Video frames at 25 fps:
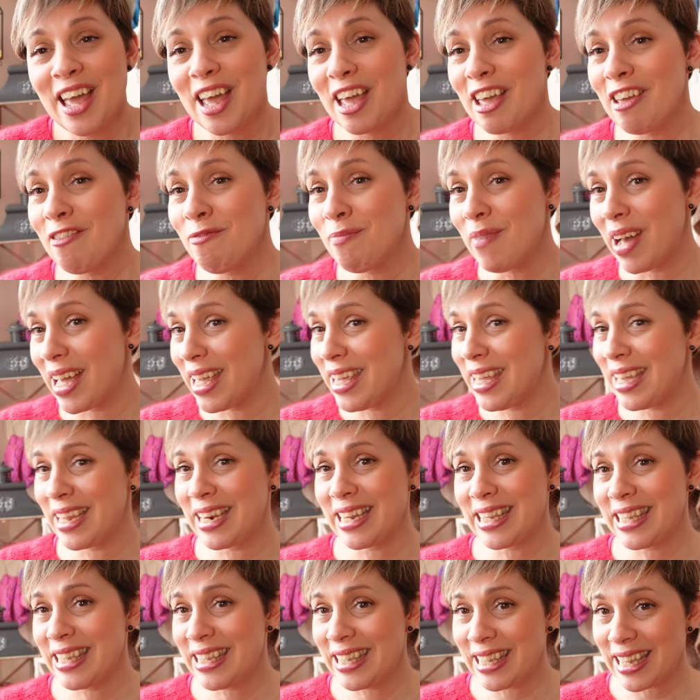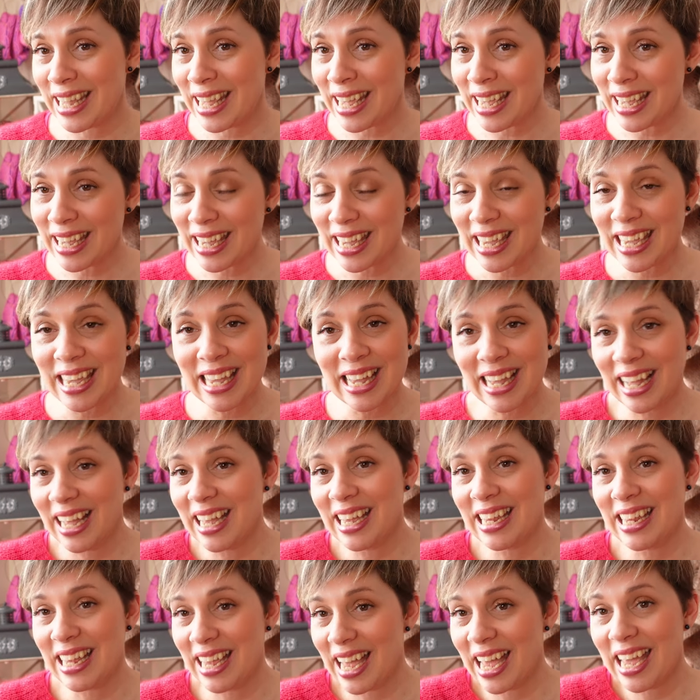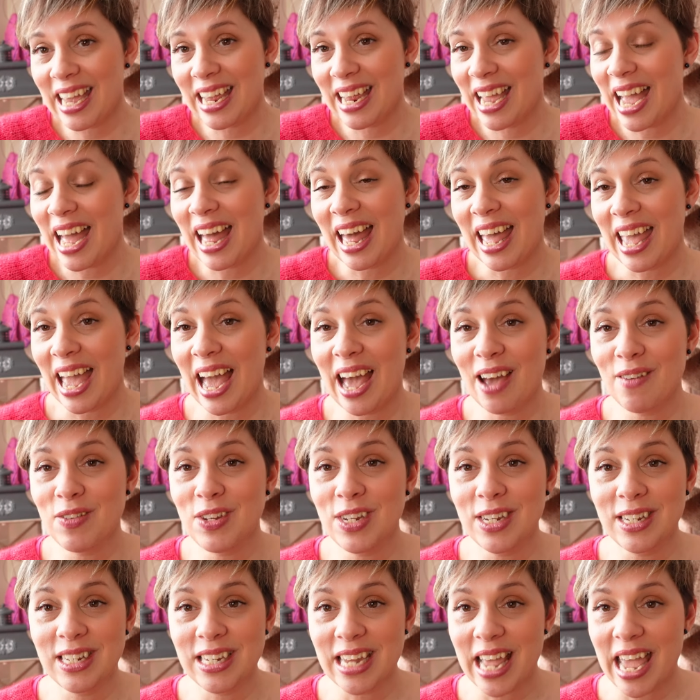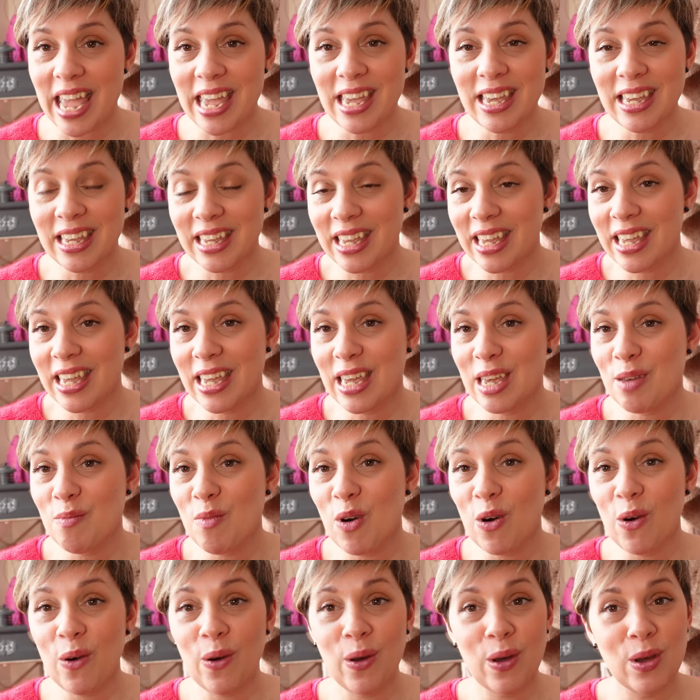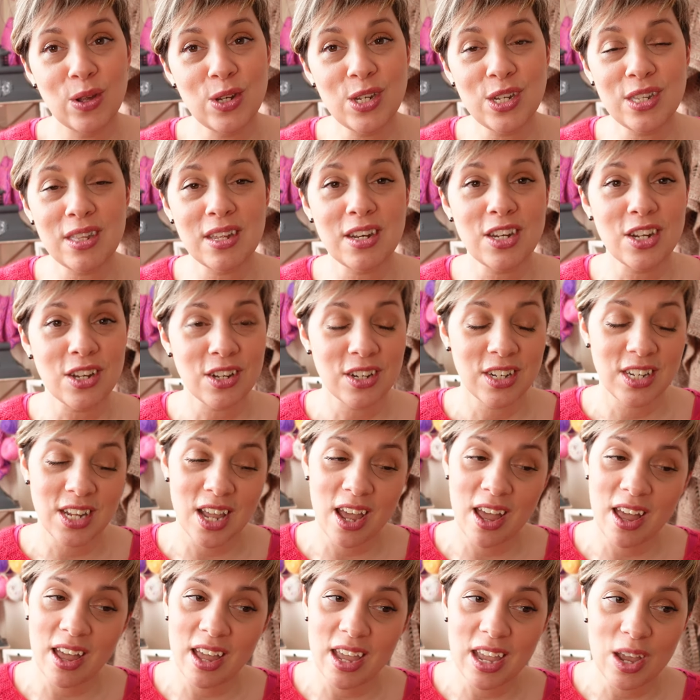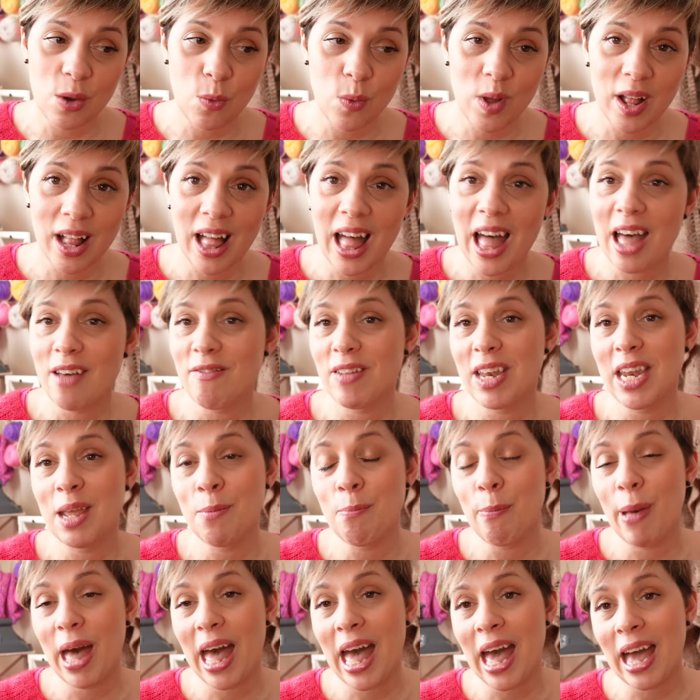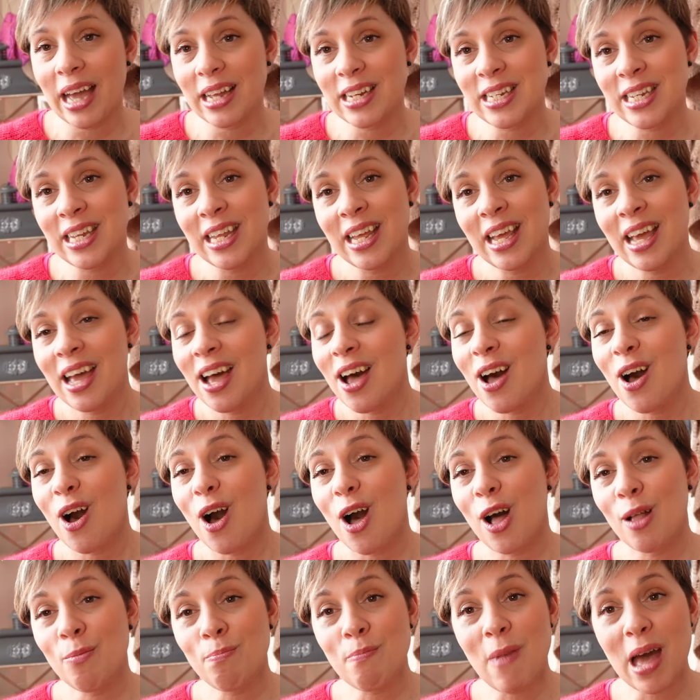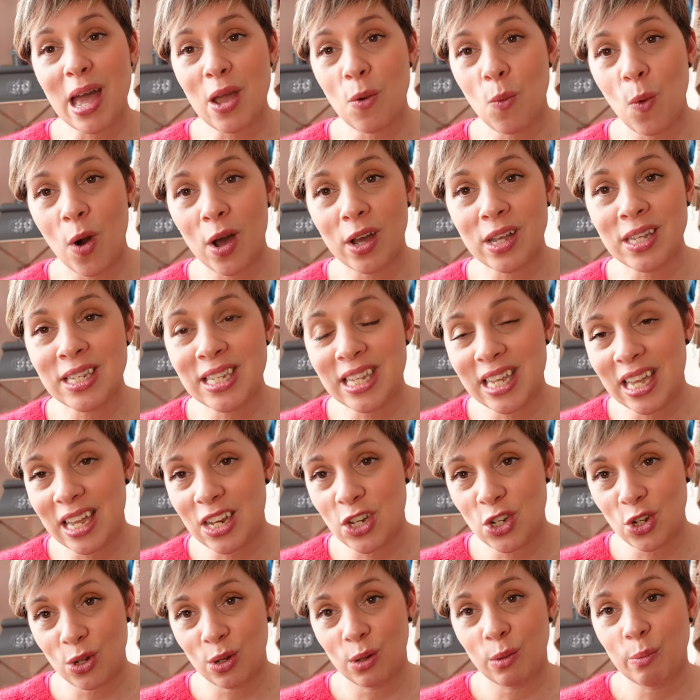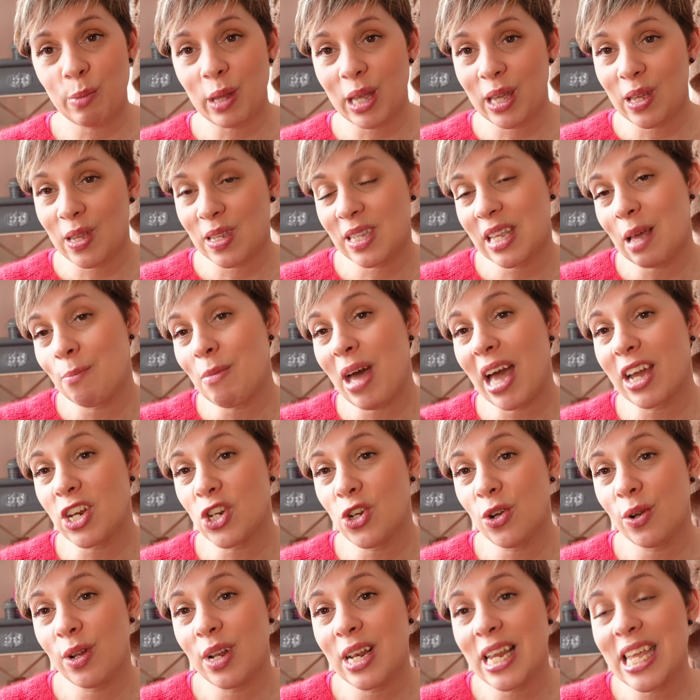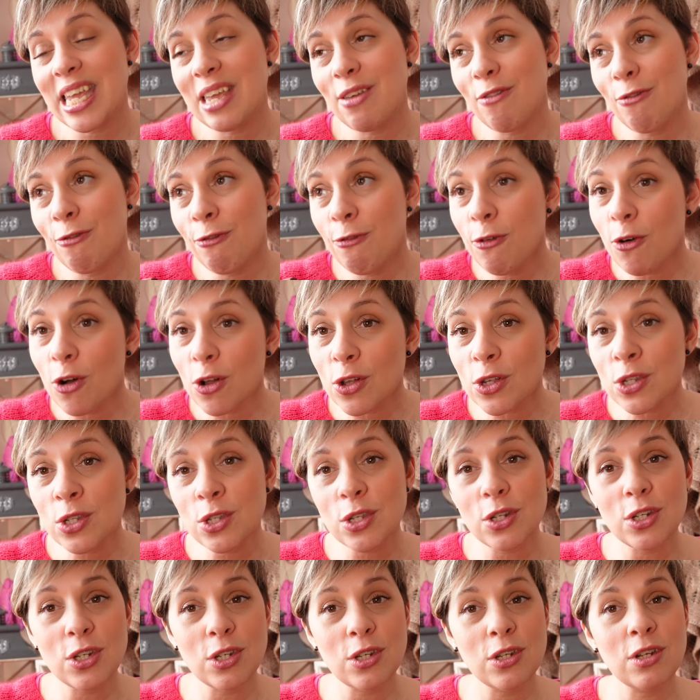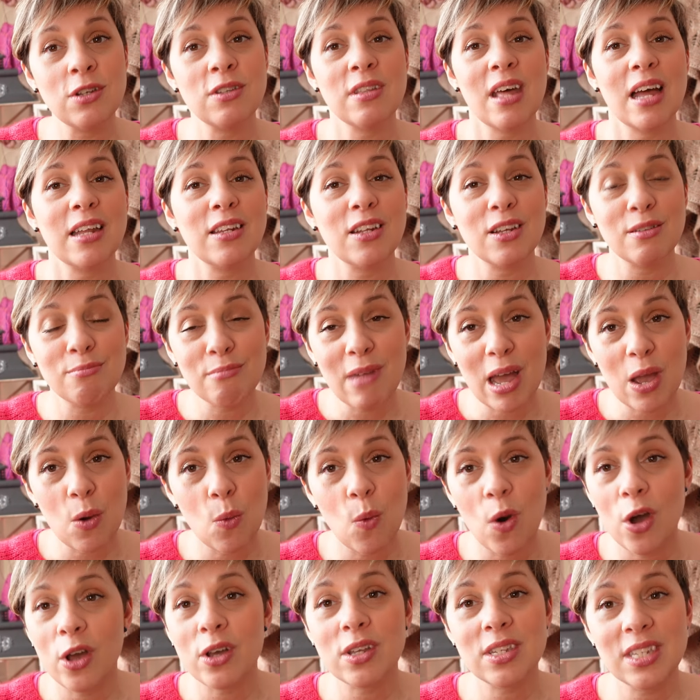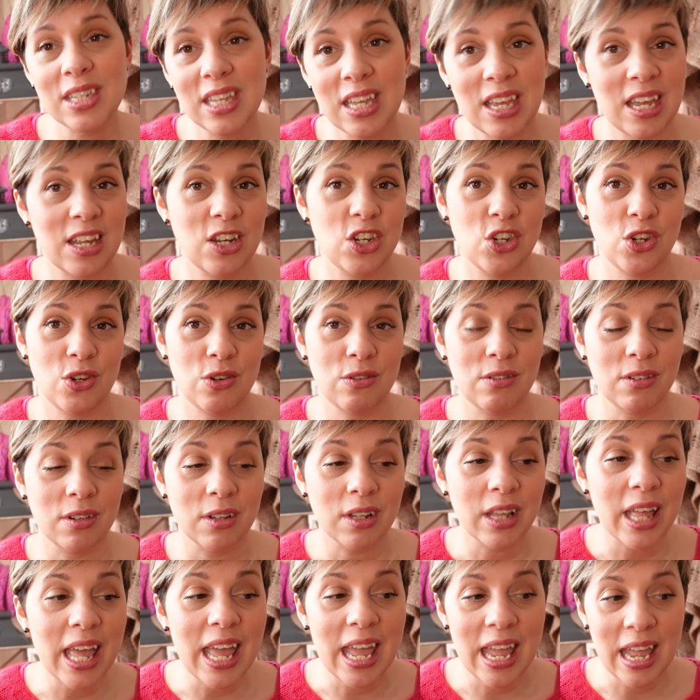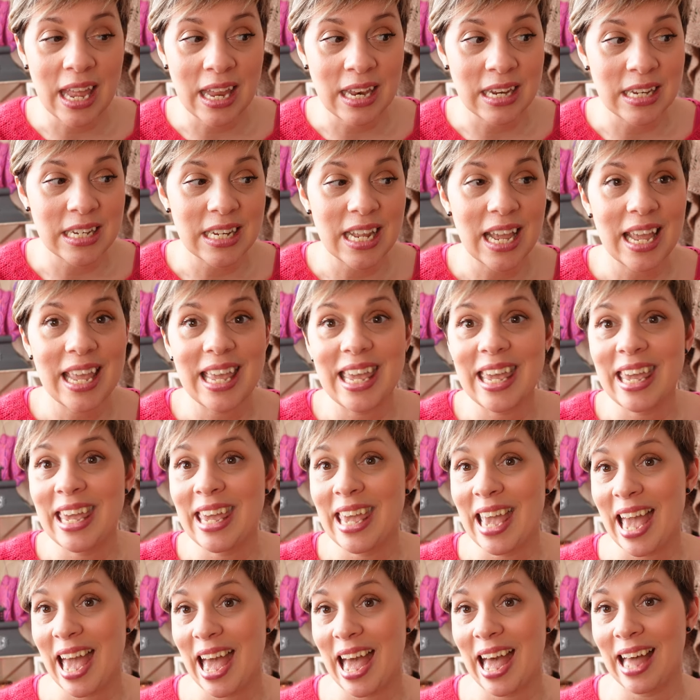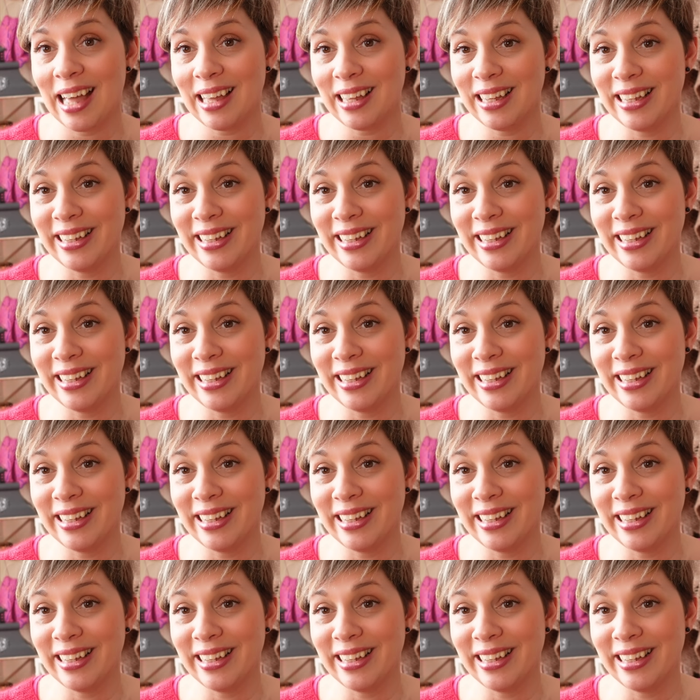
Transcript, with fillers: if my kid is sick, I have to take him or her to the doctor. It will have an impact on my work schedule, because I'm actually forced to do that on my work schedule, and yeah.